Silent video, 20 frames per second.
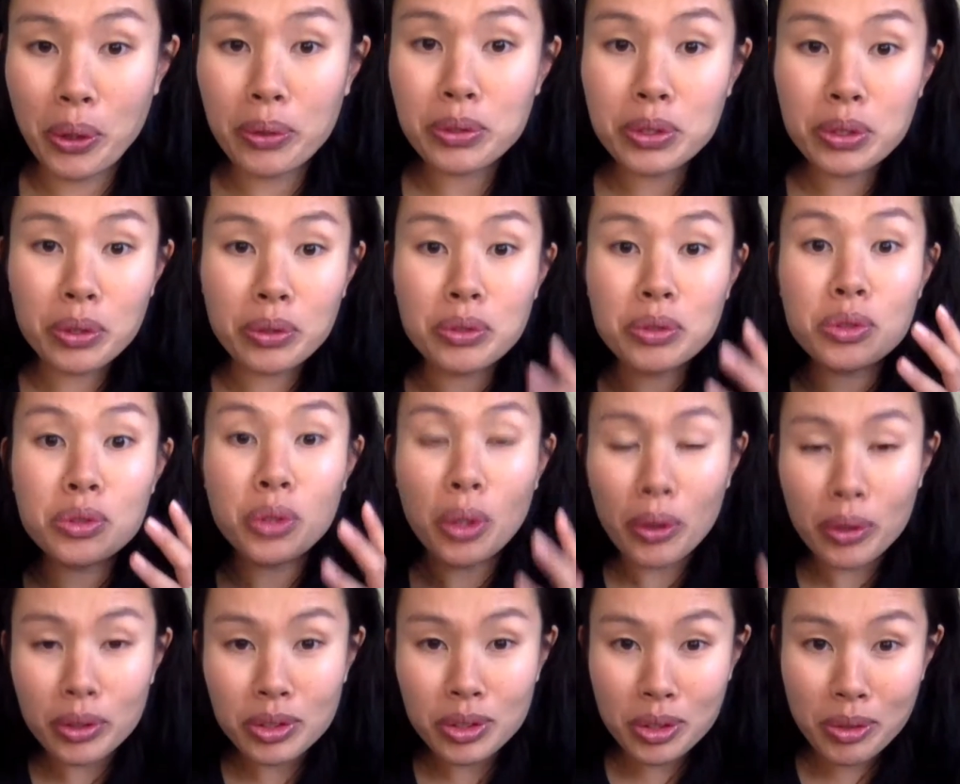So
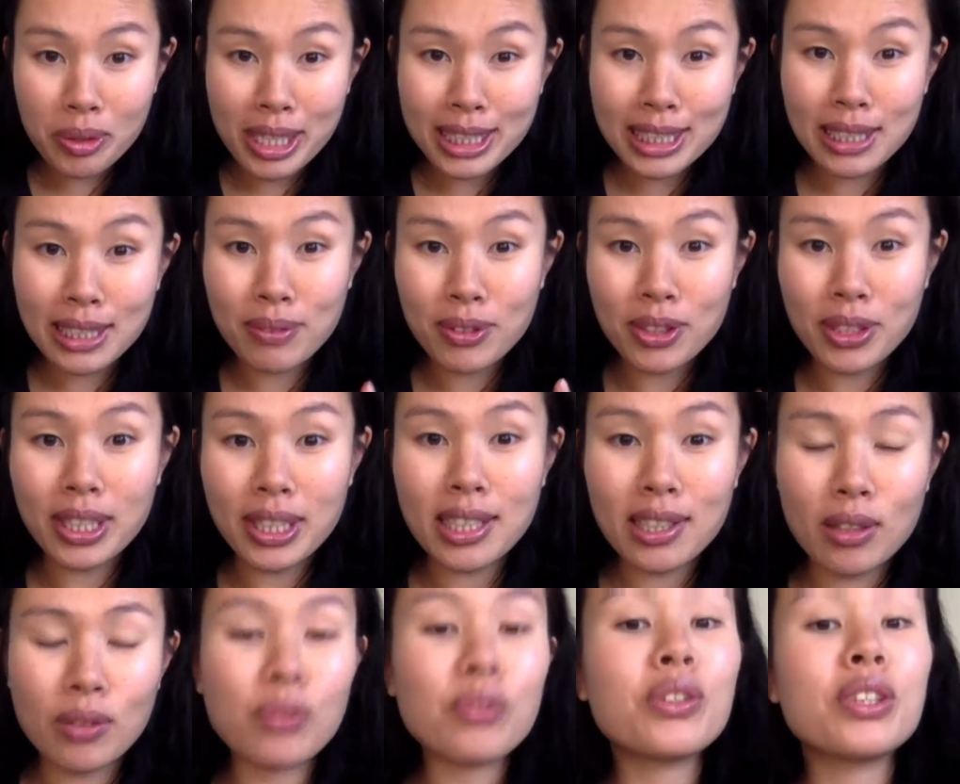don't stress if you don't get it
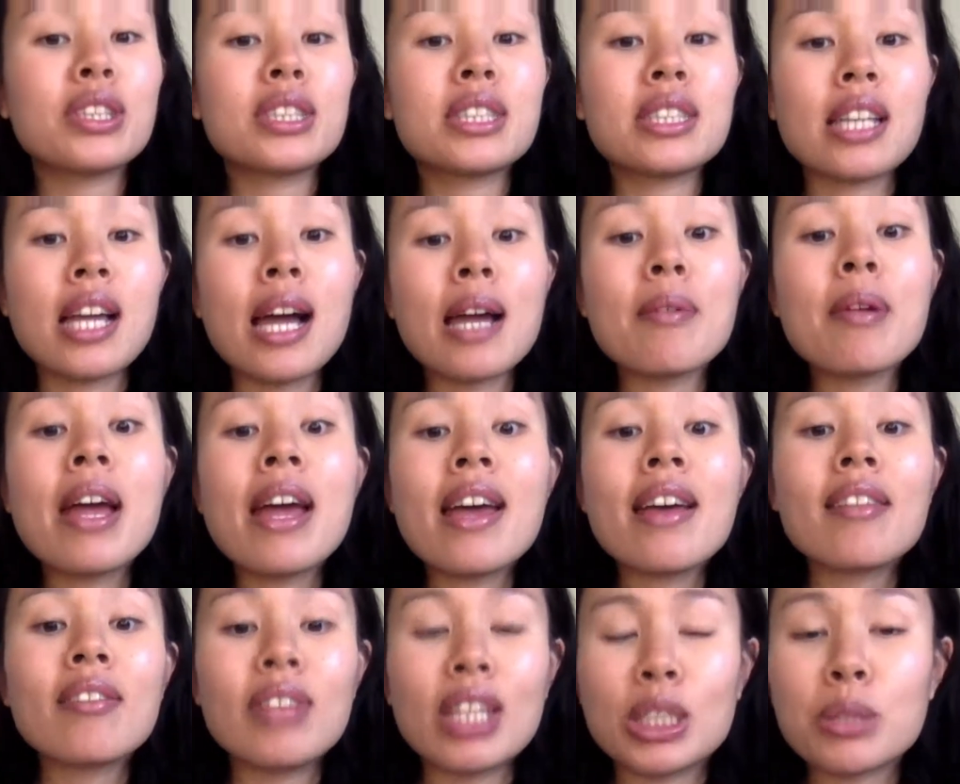the first time.
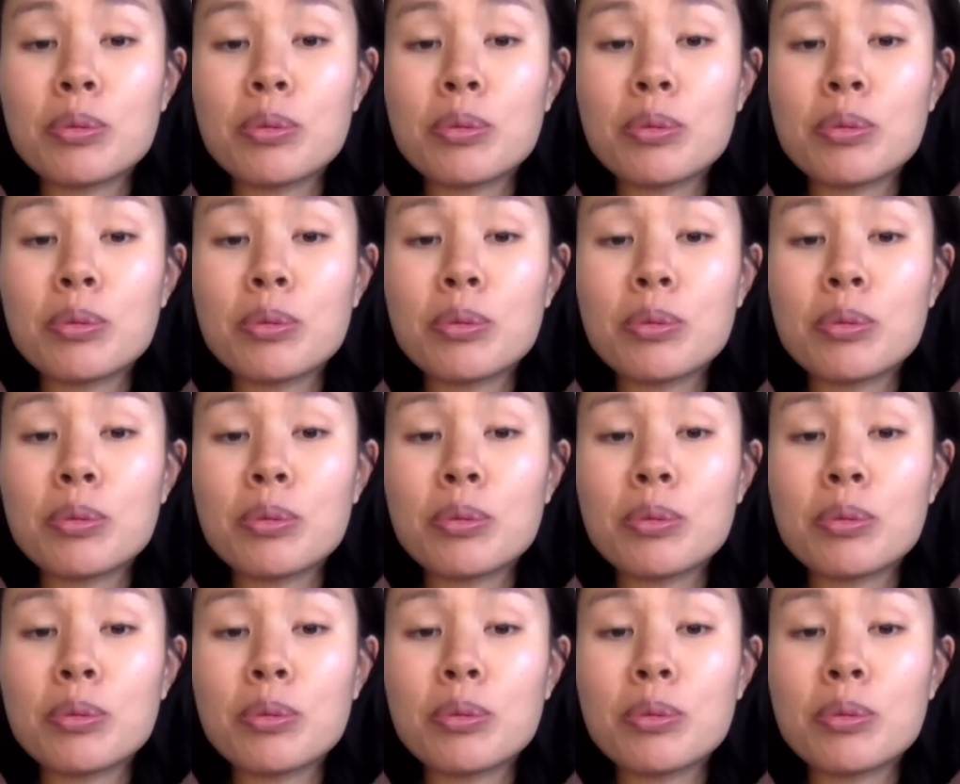That's